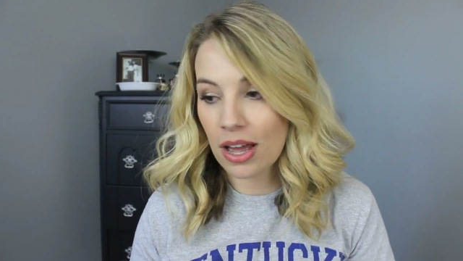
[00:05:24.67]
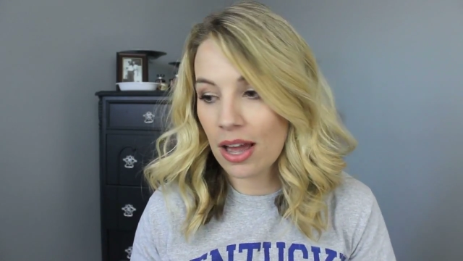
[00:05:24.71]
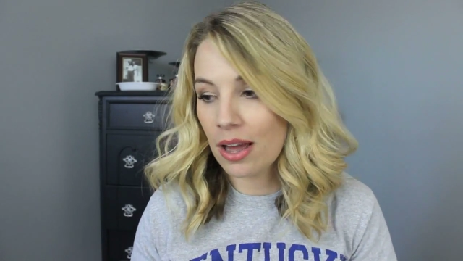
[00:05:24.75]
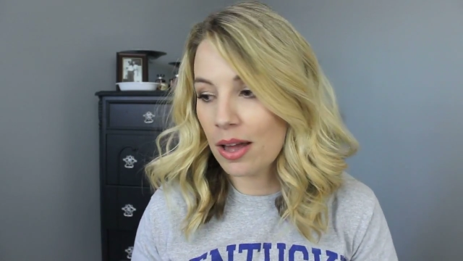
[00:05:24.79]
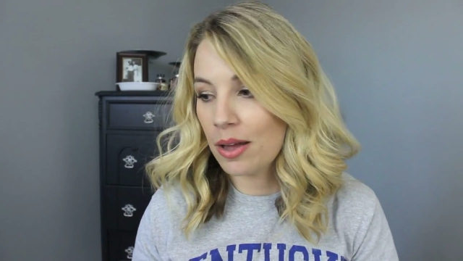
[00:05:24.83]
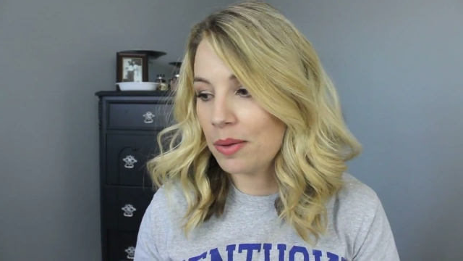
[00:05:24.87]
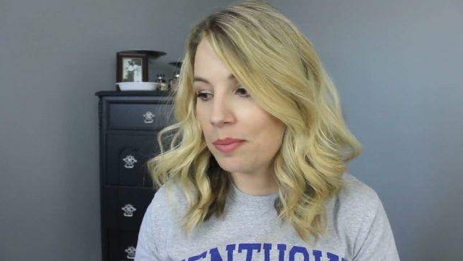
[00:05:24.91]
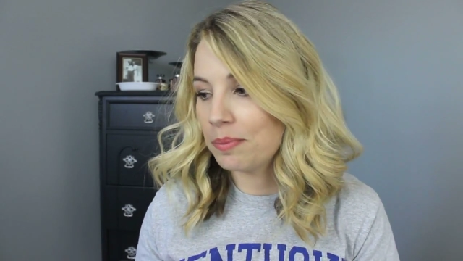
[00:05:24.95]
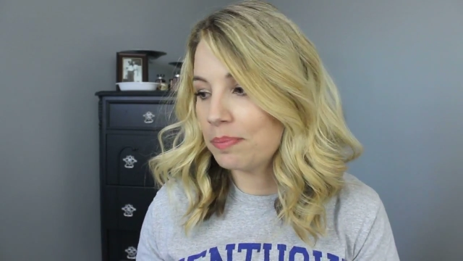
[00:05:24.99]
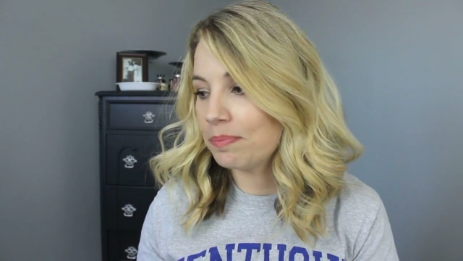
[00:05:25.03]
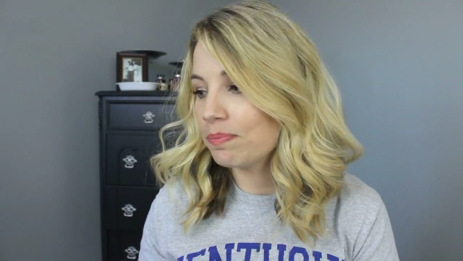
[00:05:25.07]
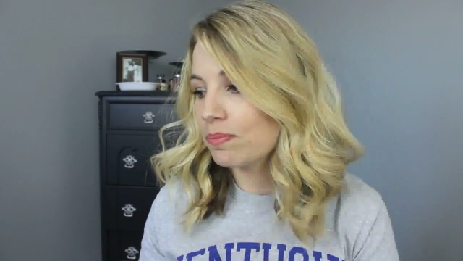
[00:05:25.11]

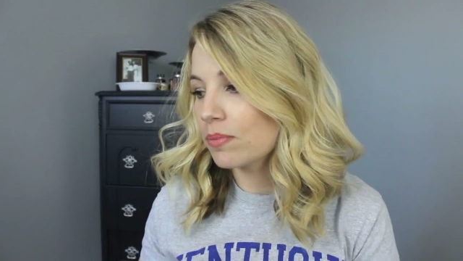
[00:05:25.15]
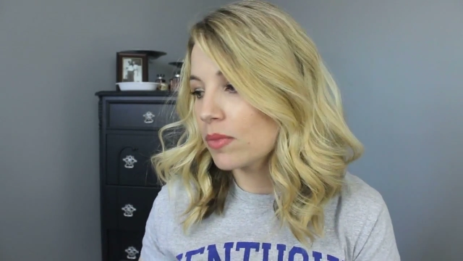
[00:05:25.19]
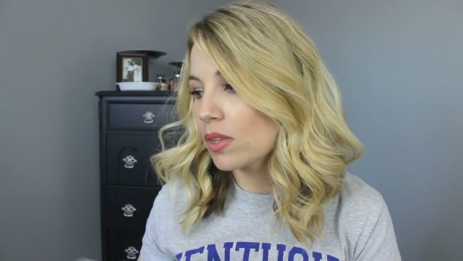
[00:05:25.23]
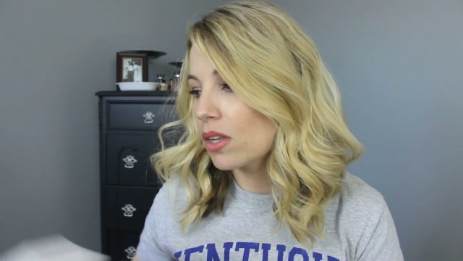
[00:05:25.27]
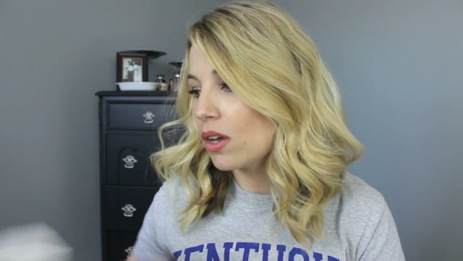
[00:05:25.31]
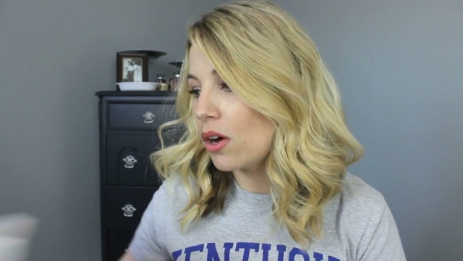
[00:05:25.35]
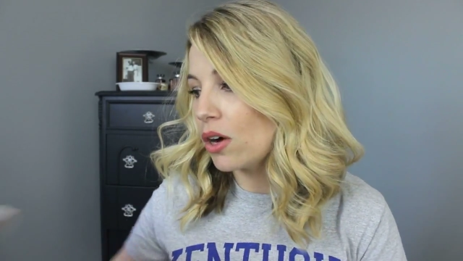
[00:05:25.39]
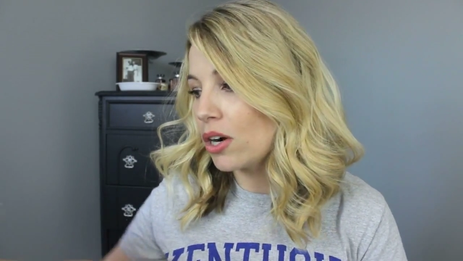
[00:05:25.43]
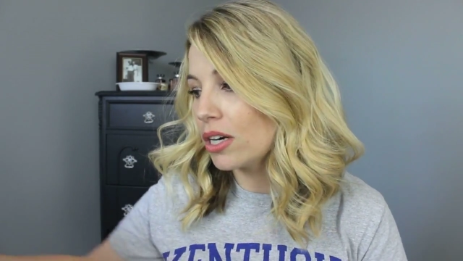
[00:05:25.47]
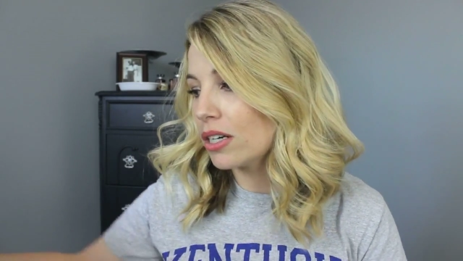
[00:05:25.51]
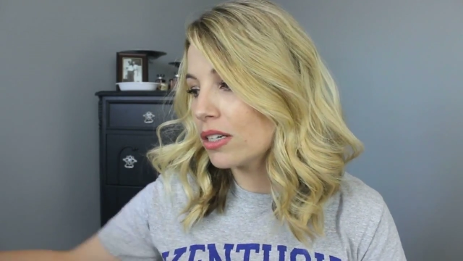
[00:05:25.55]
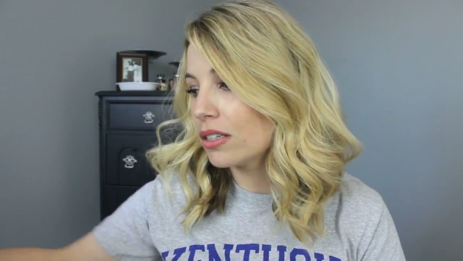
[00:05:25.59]
Um,
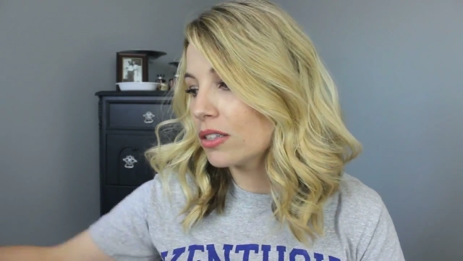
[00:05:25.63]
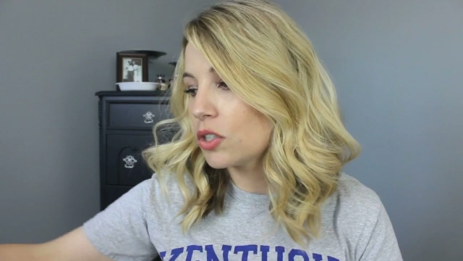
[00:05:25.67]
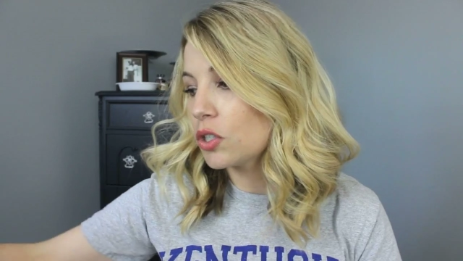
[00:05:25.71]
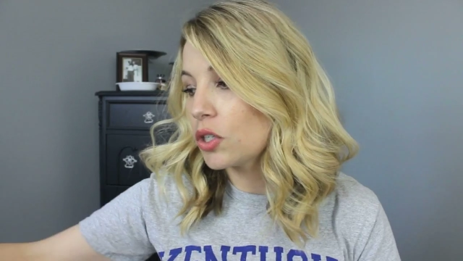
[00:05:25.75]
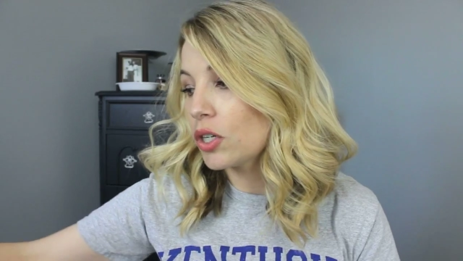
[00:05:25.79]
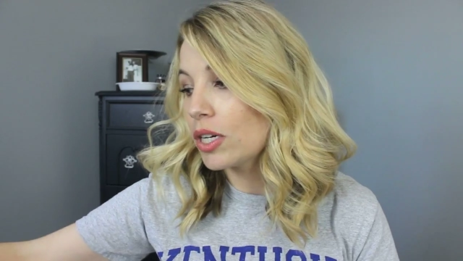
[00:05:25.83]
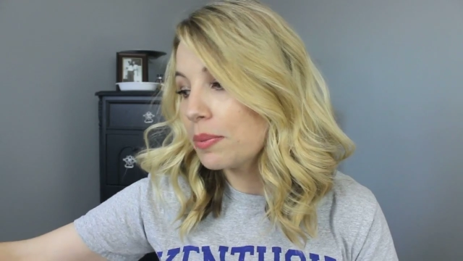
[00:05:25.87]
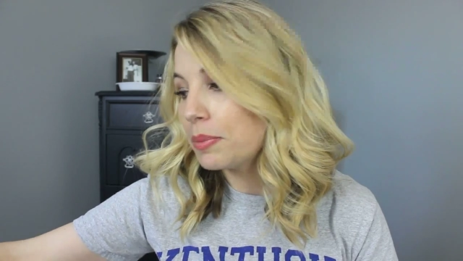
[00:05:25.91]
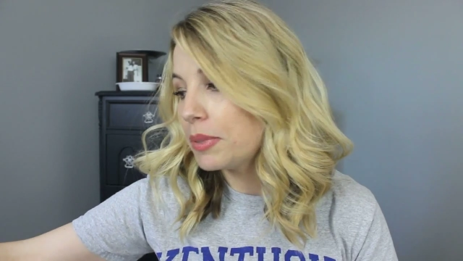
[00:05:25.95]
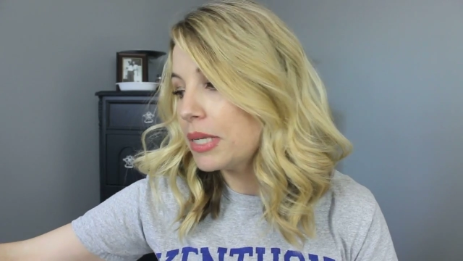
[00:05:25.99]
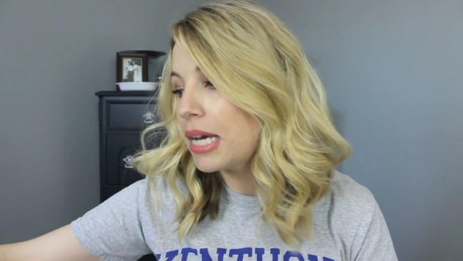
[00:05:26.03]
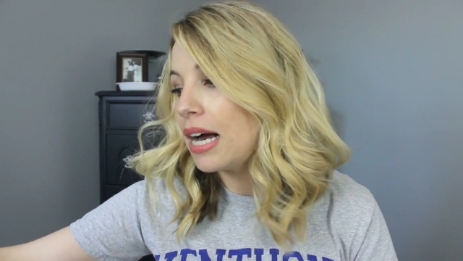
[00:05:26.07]
our
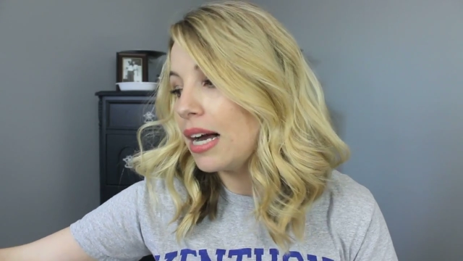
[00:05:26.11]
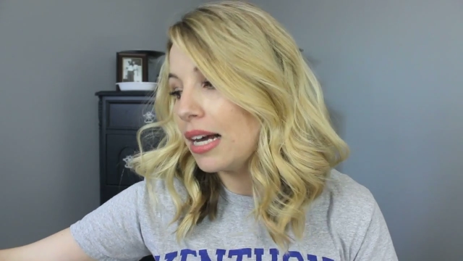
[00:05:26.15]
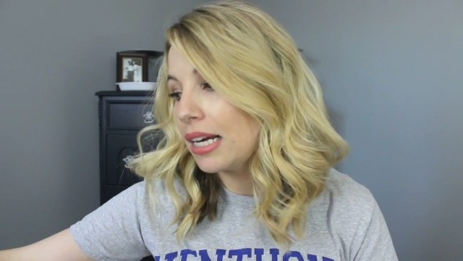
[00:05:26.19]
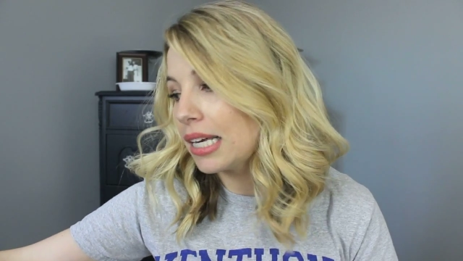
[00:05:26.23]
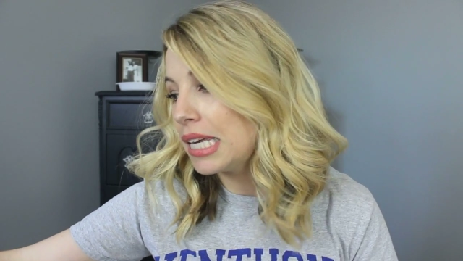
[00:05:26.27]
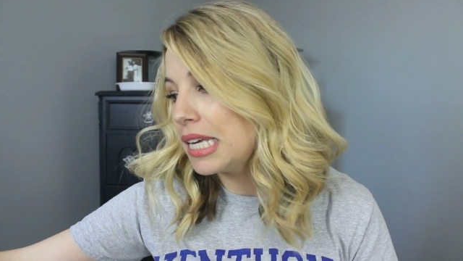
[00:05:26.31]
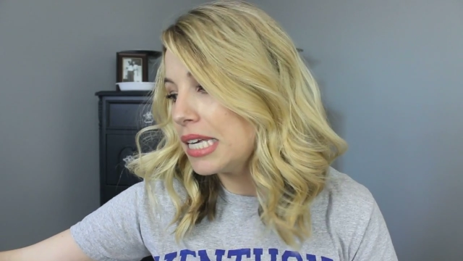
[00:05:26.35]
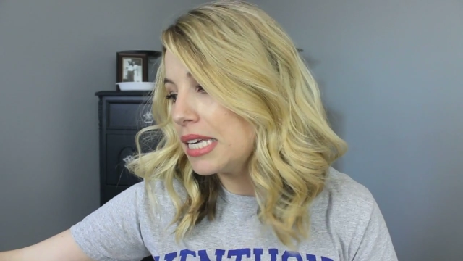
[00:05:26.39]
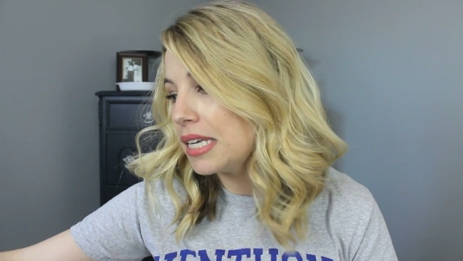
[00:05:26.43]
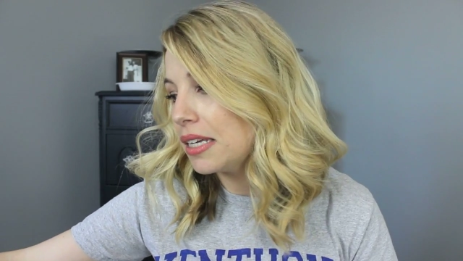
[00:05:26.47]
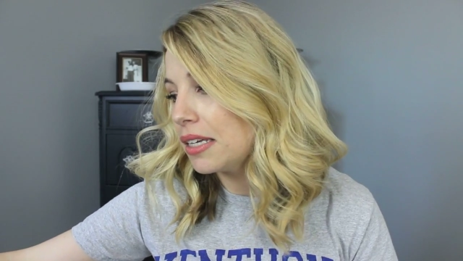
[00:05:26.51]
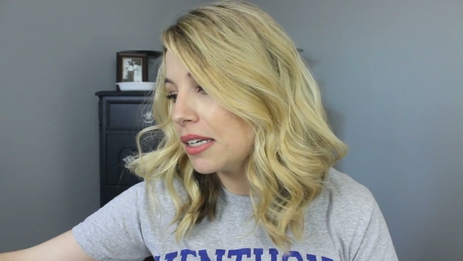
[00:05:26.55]
trip to
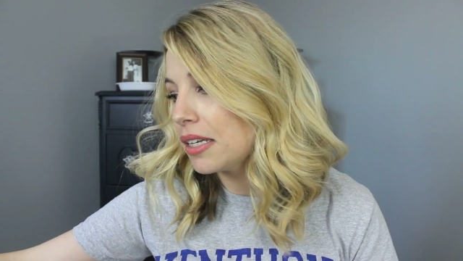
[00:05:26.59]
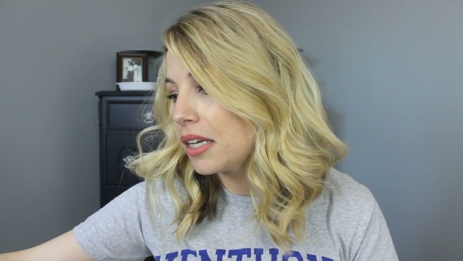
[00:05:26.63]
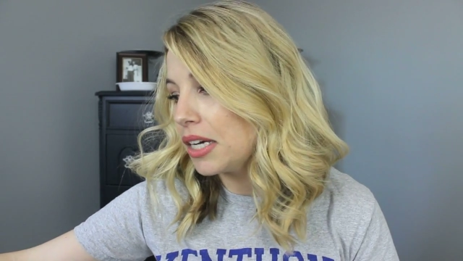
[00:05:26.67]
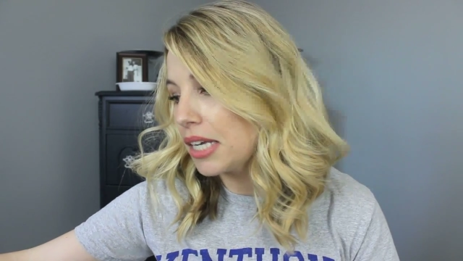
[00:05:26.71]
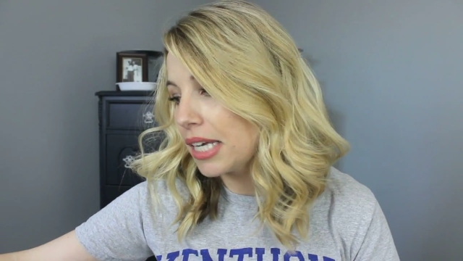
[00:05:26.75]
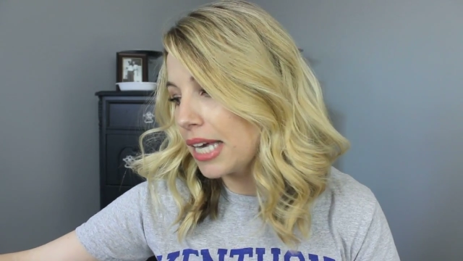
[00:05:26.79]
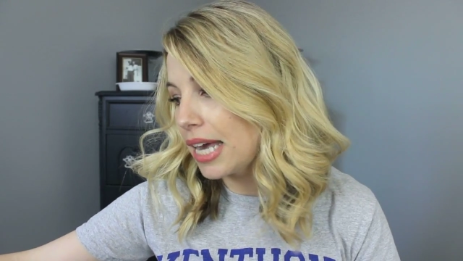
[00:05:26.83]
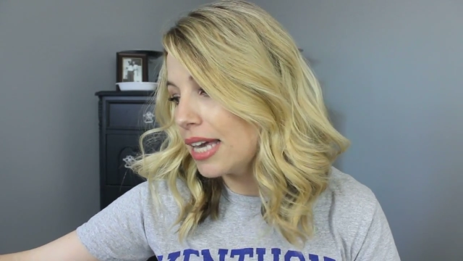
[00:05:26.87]
IKEA got